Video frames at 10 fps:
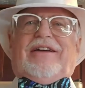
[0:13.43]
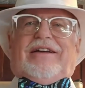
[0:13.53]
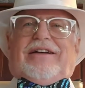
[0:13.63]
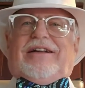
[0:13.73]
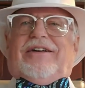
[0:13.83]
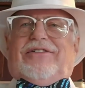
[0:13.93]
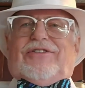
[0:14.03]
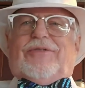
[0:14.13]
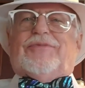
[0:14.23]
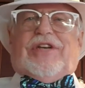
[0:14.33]
Now, there's
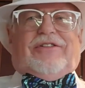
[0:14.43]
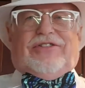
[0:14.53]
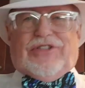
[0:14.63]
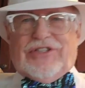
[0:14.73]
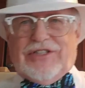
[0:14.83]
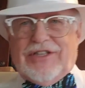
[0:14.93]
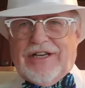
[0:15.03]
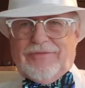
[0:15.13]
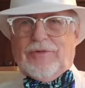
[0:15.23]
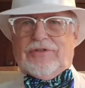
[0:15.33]
some challenges in
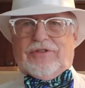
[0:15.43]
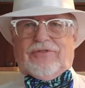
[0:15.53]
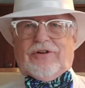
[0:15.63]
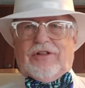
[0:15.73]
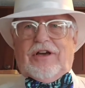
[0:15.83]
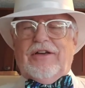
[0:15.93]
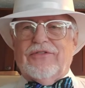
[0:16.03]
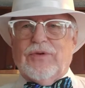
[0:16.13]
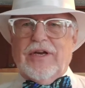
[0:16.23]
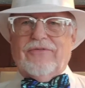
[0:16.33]
that in most of our
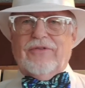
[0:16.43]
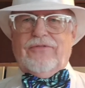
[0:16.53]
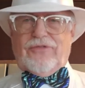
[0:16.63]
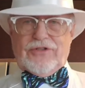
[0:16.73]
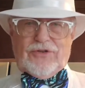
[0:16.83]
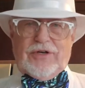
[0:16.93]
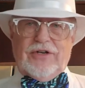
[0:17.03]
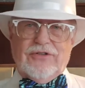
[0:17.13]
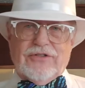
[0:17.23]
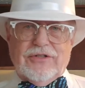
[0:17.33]
lives. We have
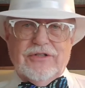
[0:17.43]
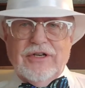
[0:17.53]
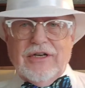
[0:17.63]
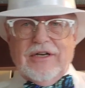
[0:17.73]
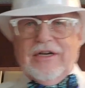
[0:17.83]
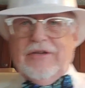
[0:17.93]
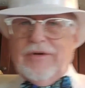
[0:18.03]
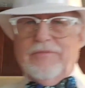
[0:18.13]
refrigerators and we have